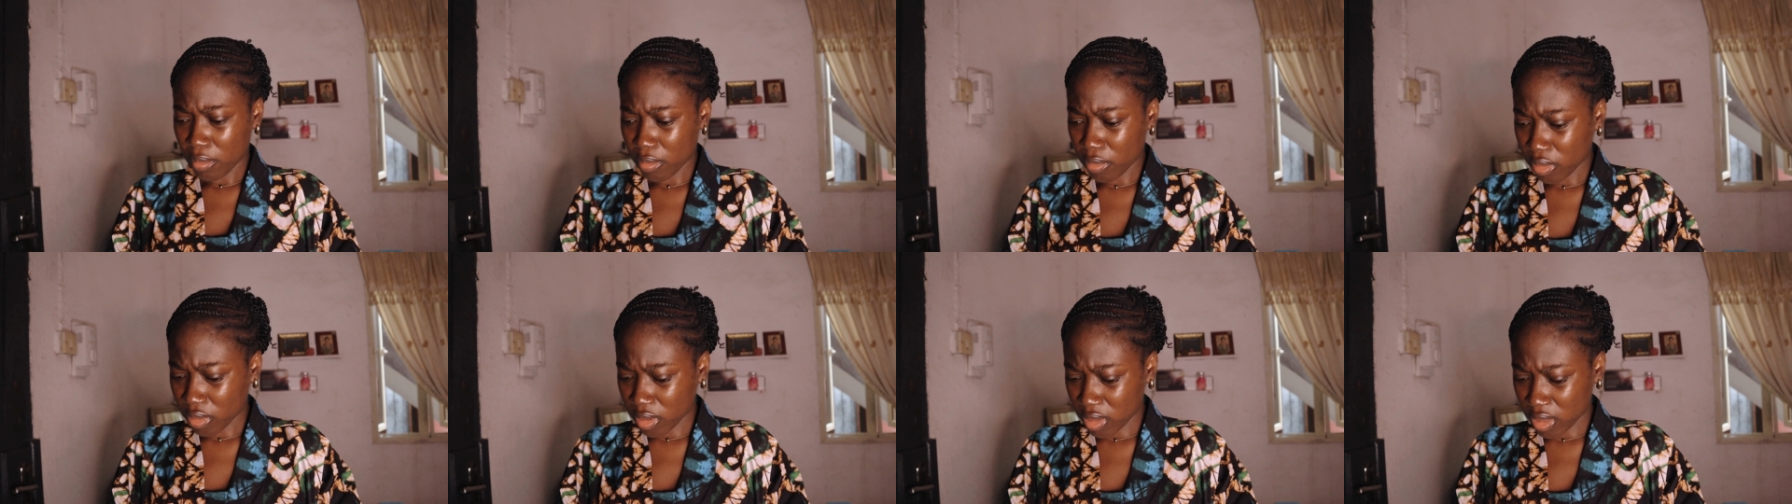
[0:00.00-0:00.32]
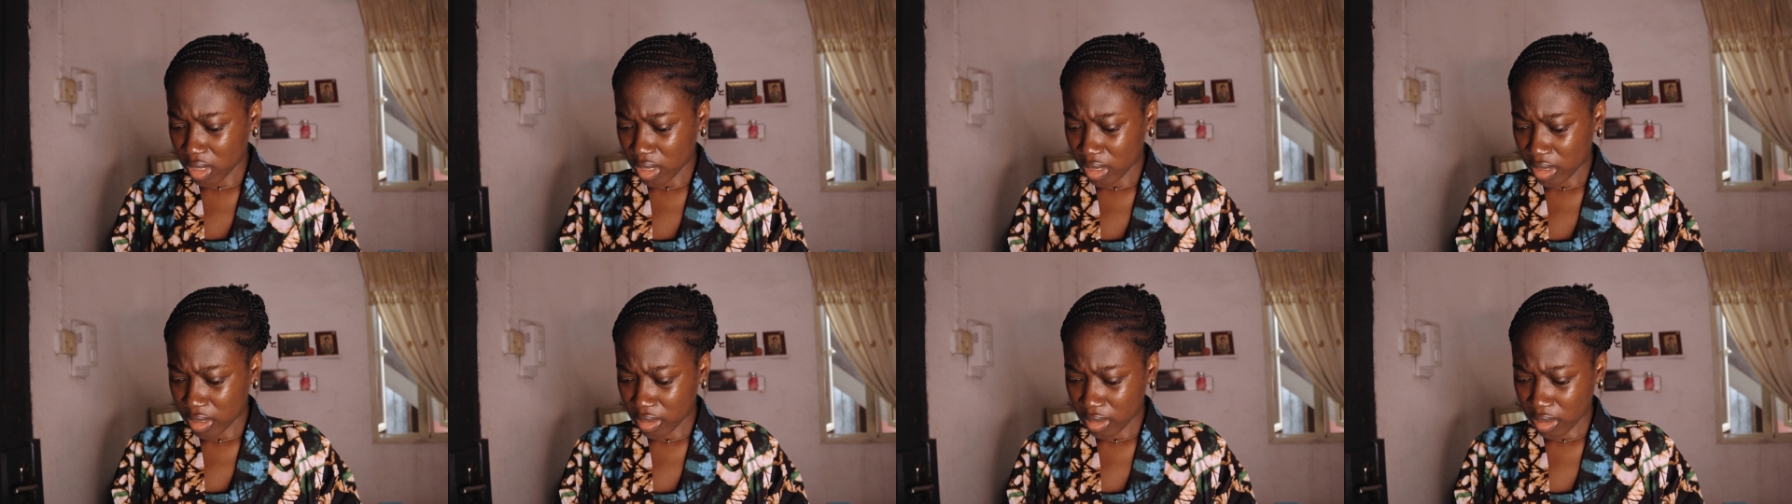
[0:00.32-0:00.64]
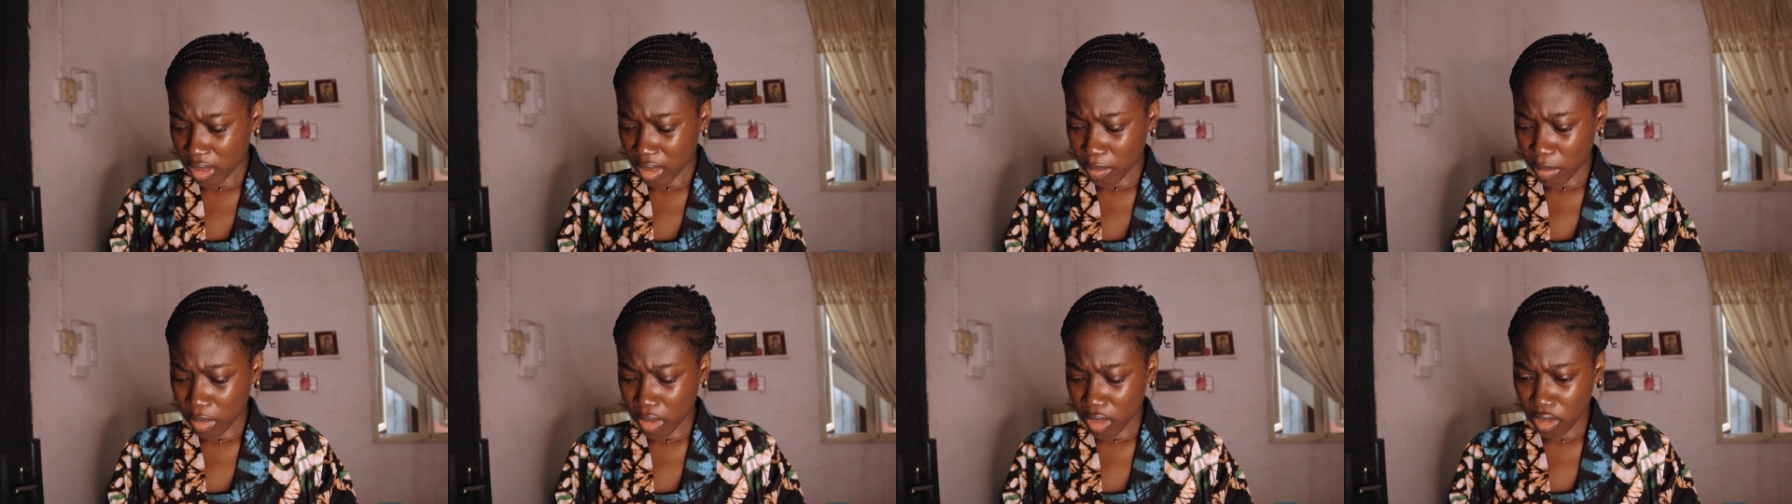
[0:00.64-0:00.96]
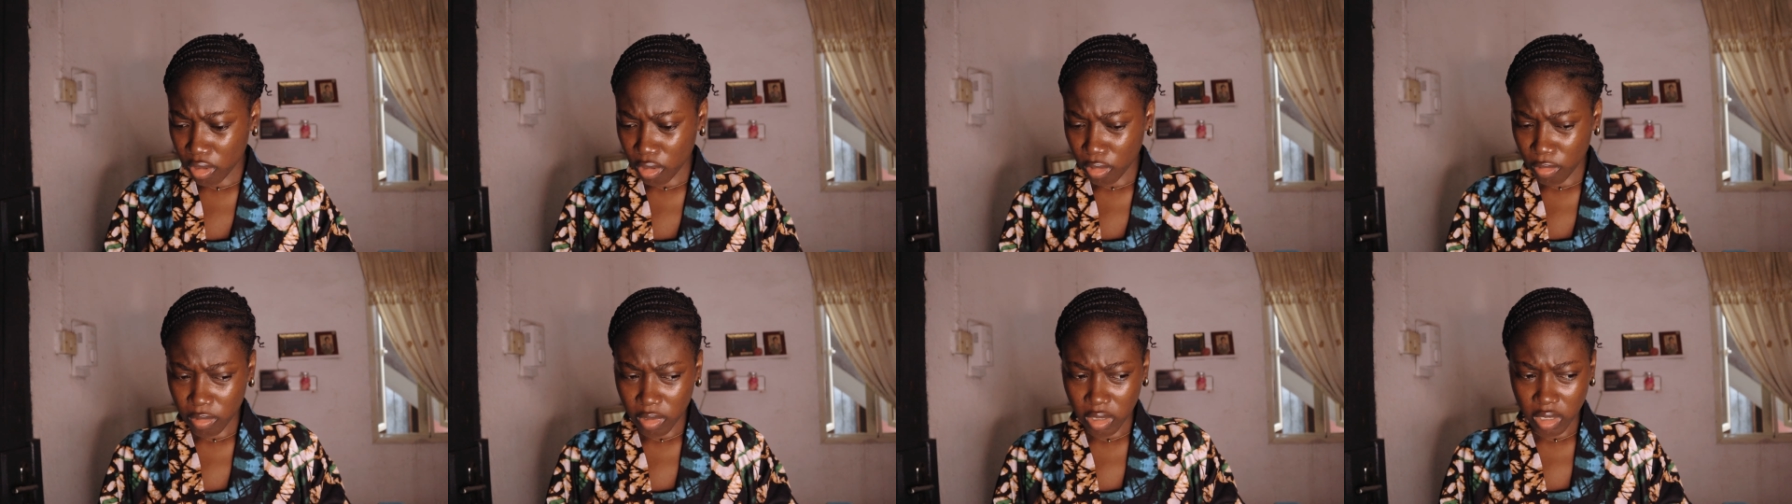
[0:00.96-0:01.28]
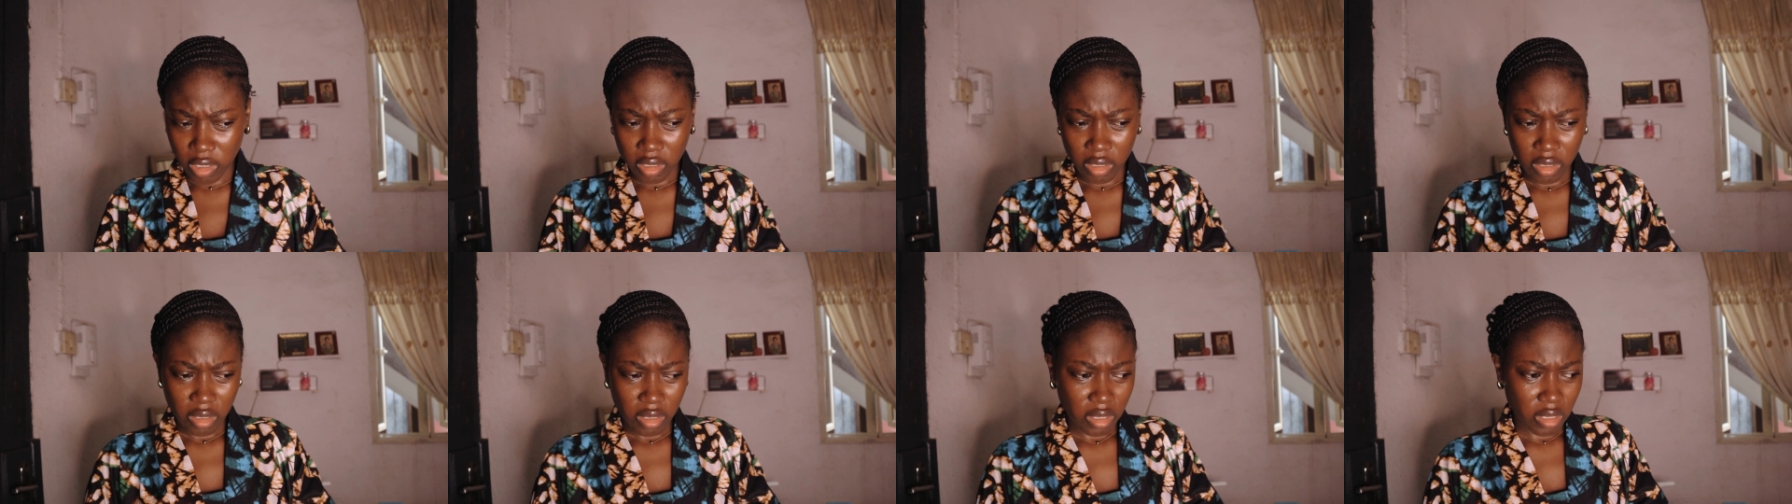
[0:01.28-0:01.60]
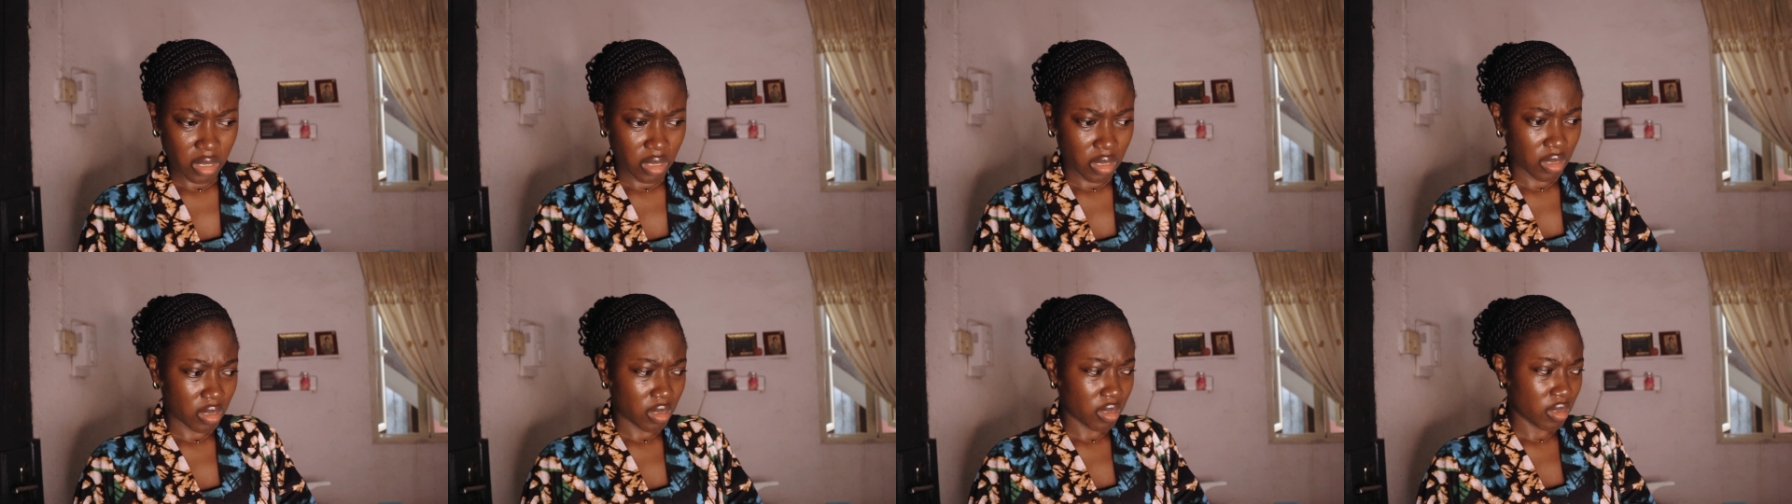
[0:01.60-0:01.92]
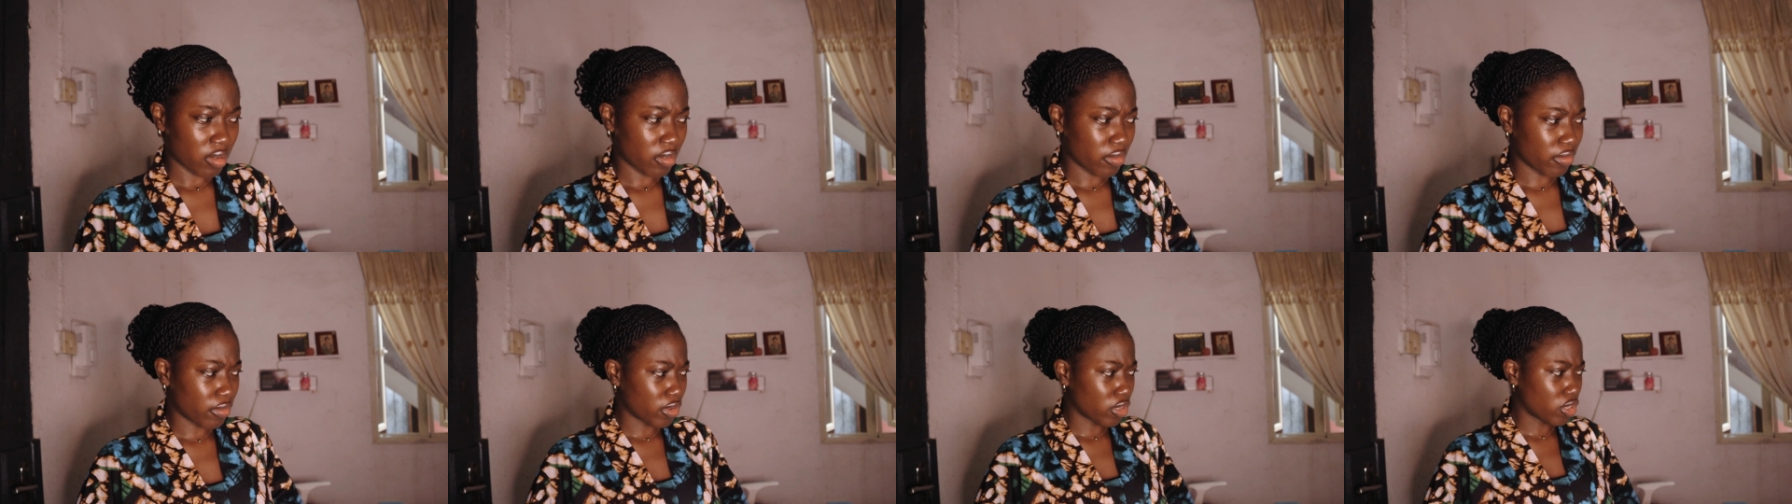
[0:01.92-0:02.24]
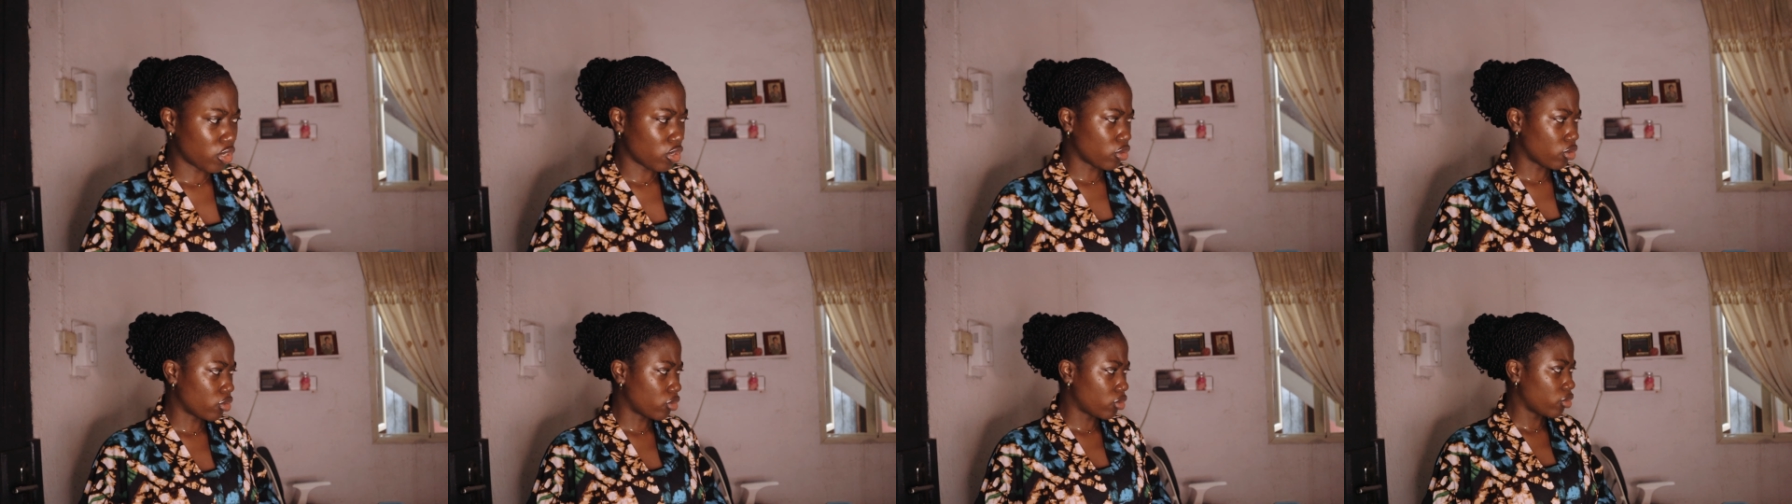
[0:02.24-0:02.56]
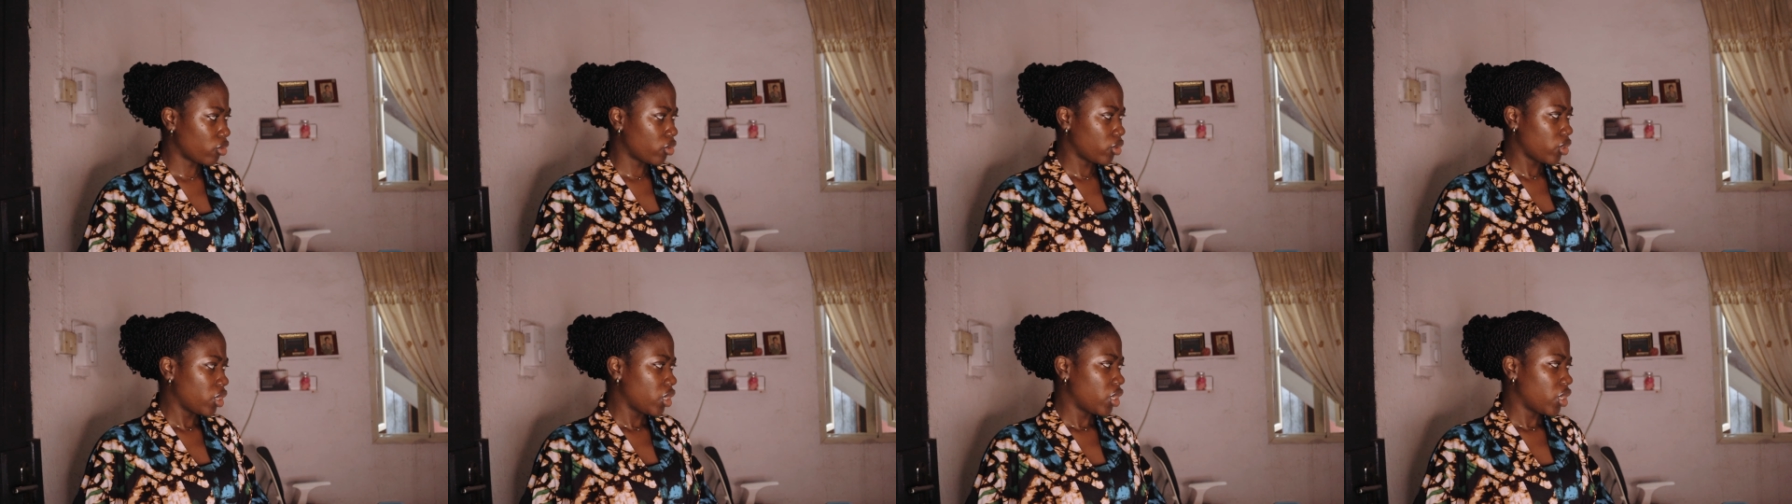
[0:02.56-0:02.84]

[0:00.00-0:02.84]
but then I picked up this video,